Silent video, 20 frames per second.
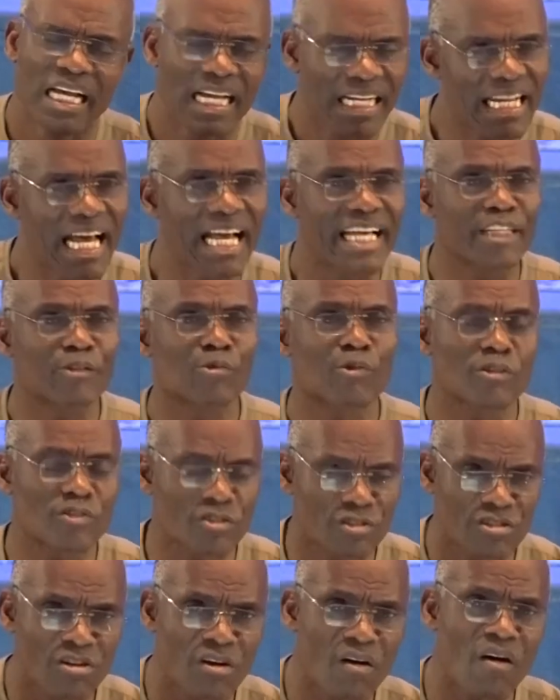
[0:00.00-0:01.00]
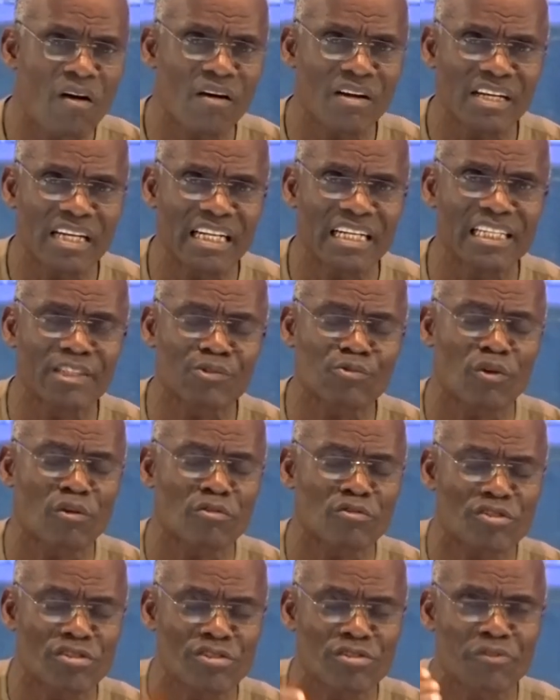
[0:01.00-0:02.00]
Now, it was God, it
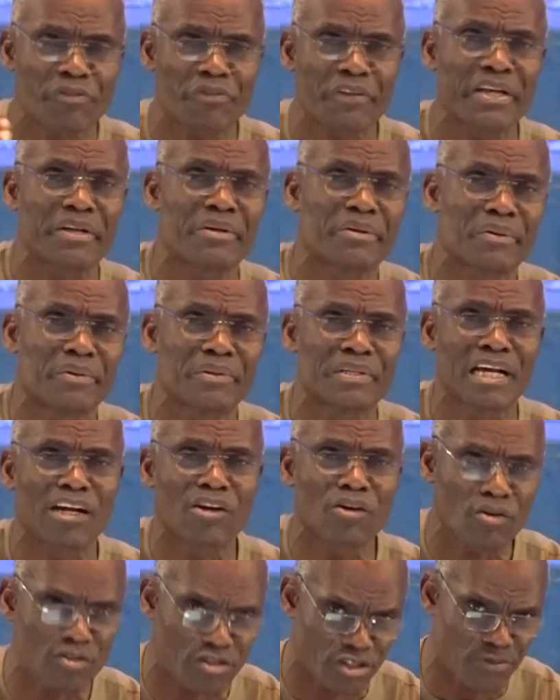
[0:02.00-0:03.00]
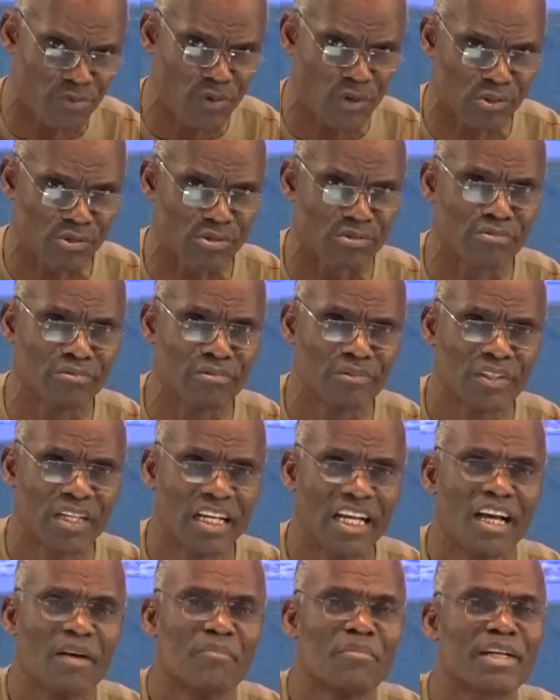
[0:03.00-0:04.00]
was Pharaoh that God spoke to,
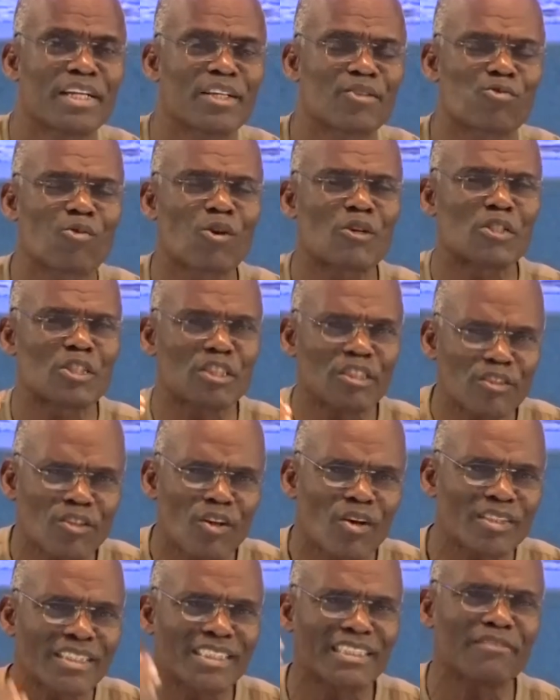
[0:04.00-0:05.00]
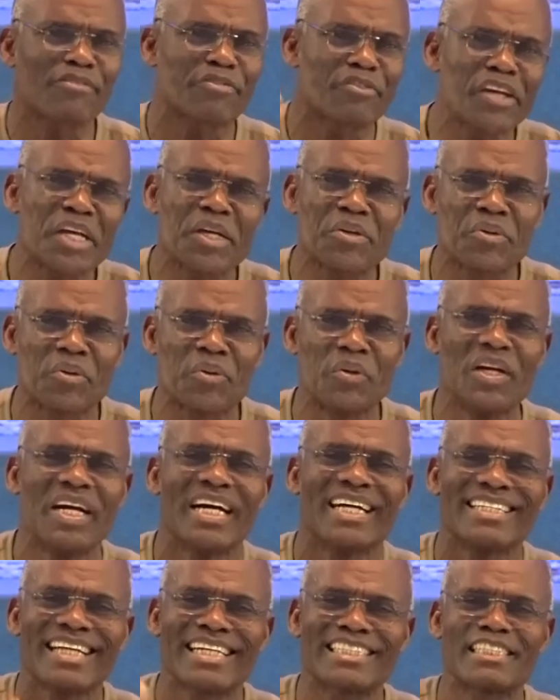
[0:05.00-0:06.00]
but it was not Pharaoh
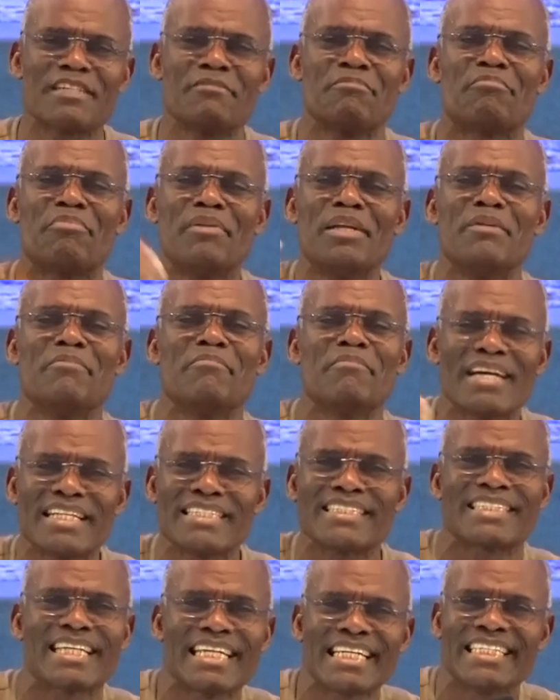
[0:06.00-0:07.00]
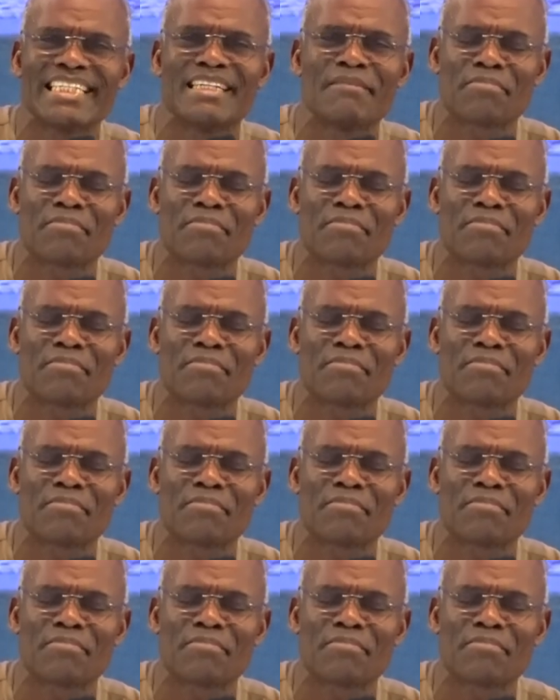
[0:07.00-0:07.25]
that implemented the